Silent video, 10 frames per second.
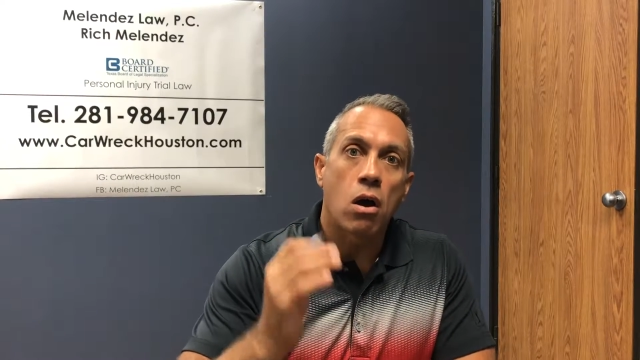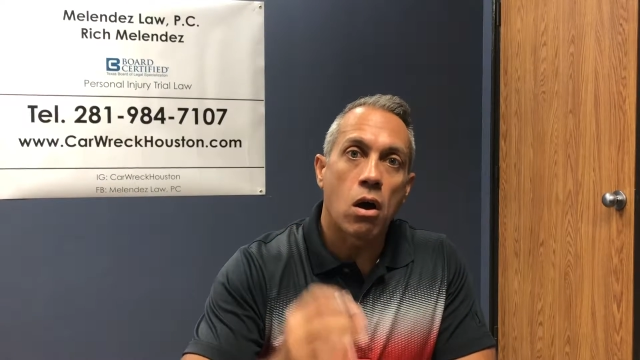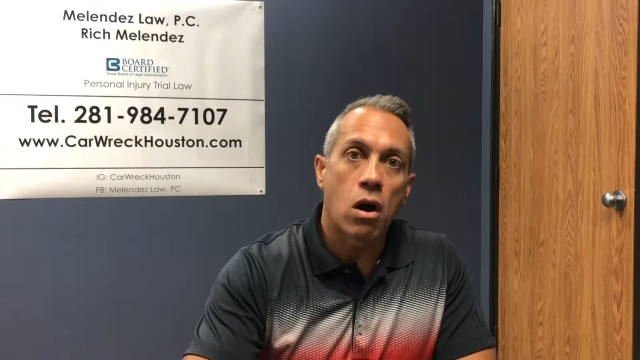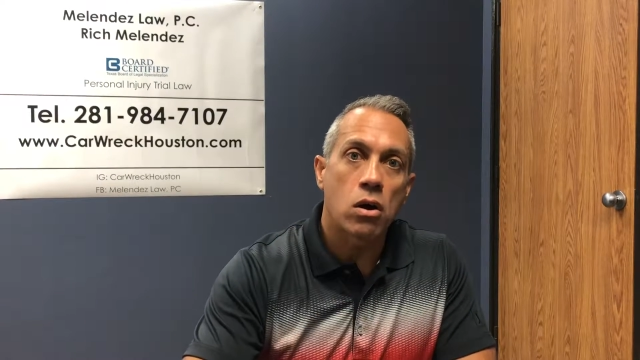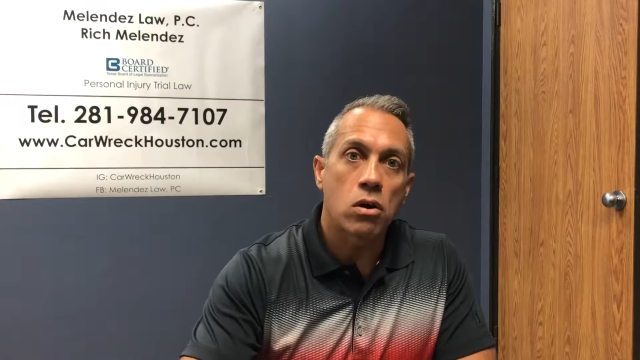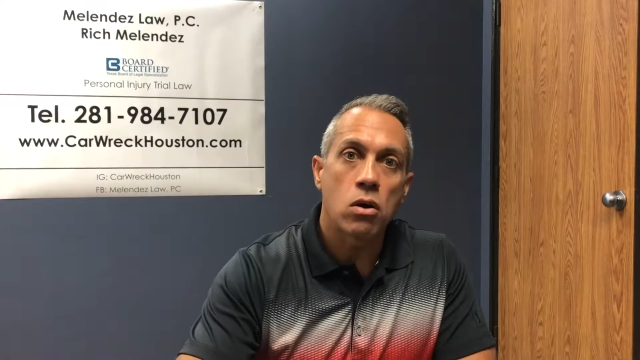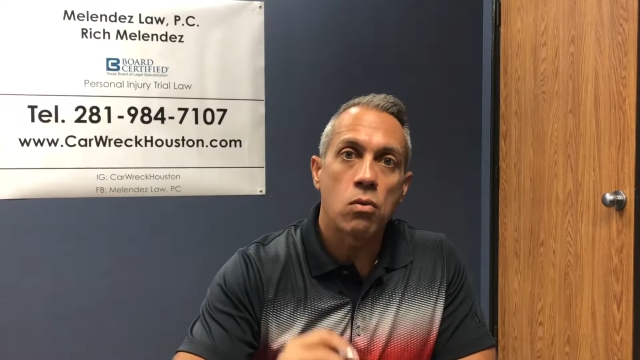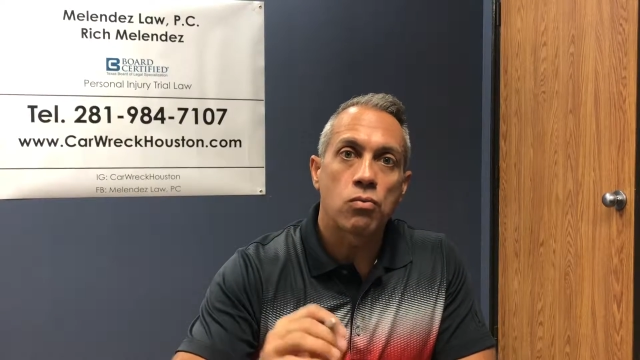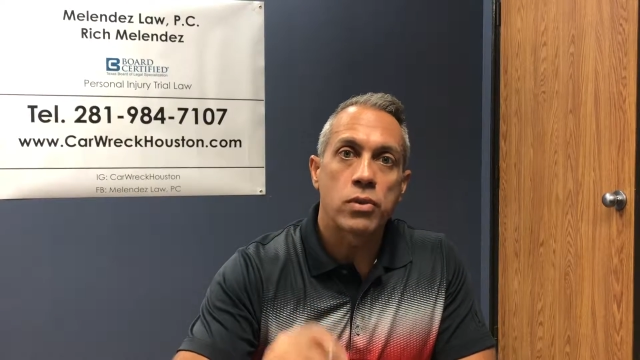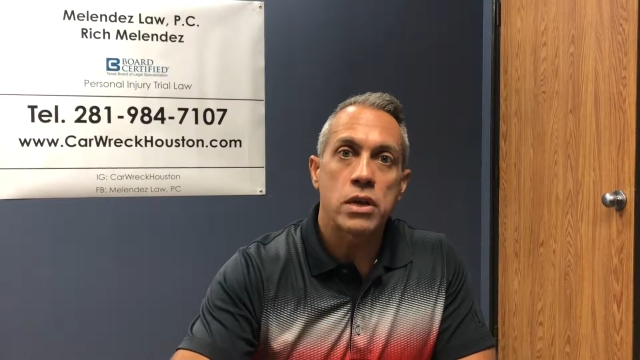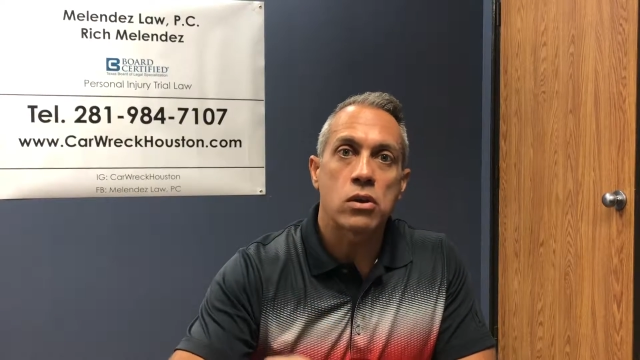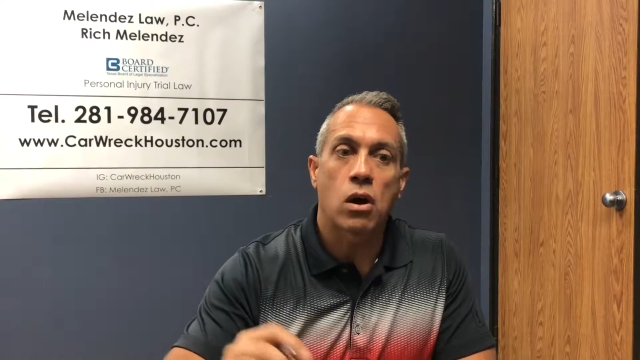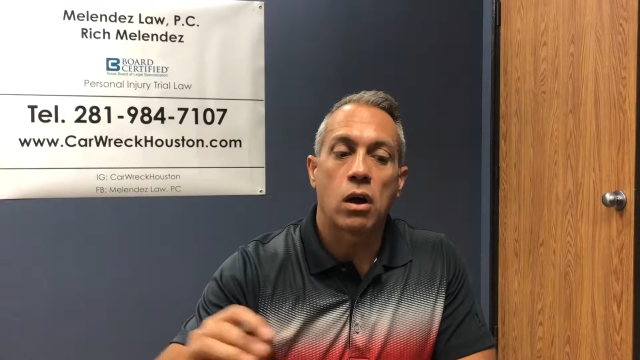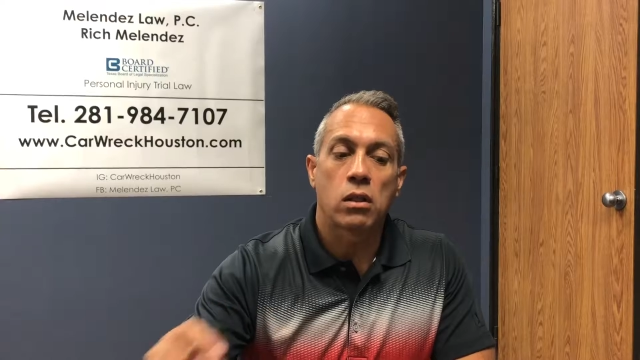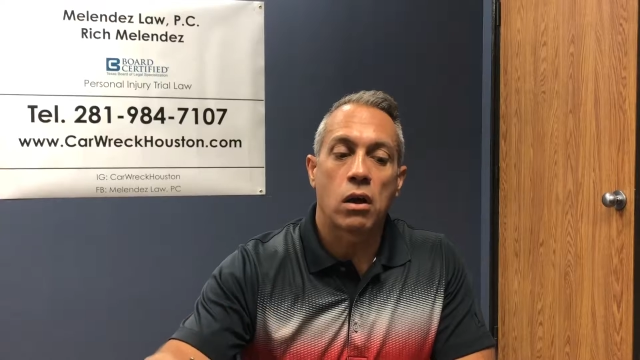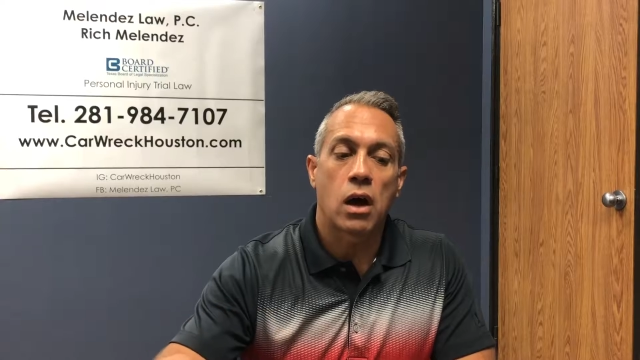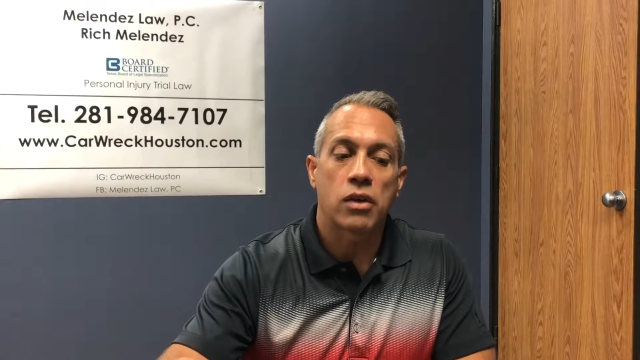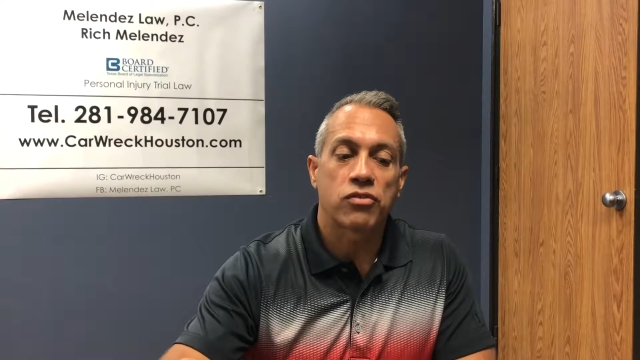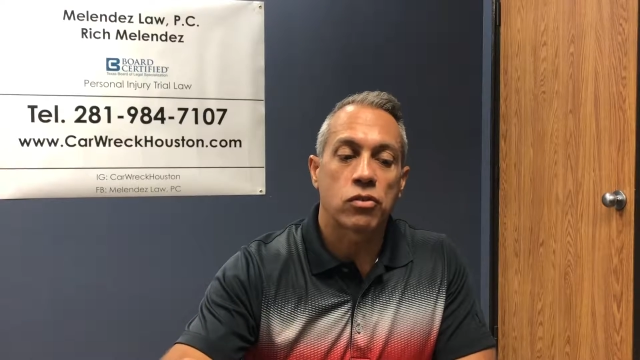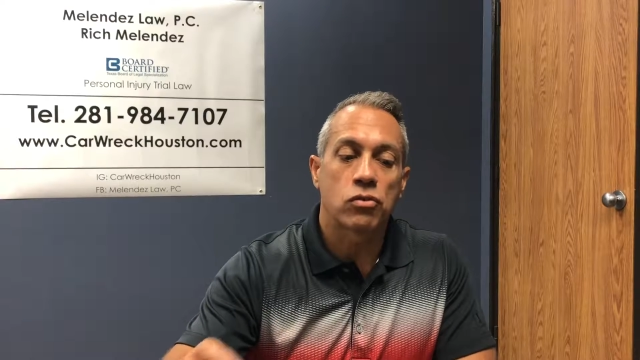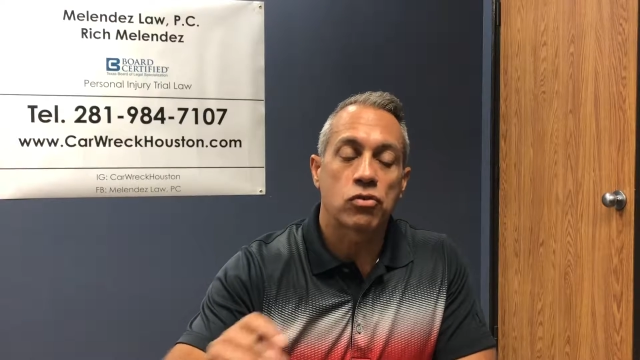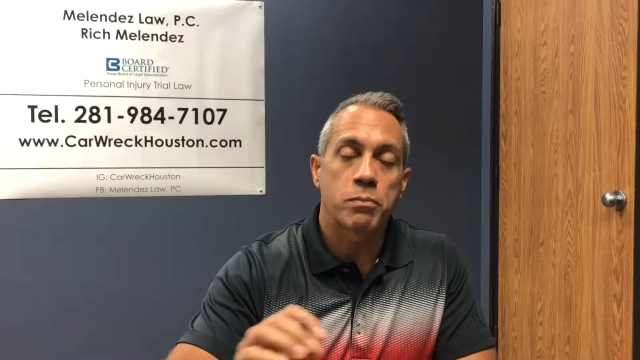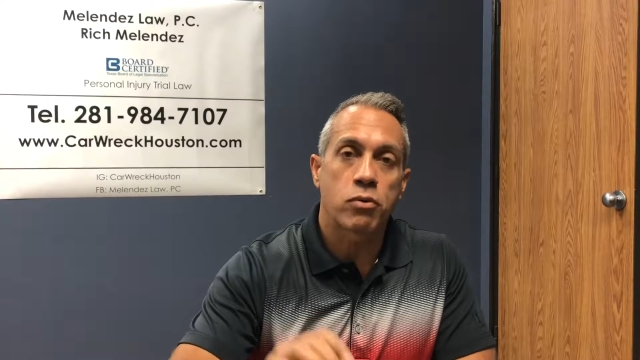auto recall lawsuits or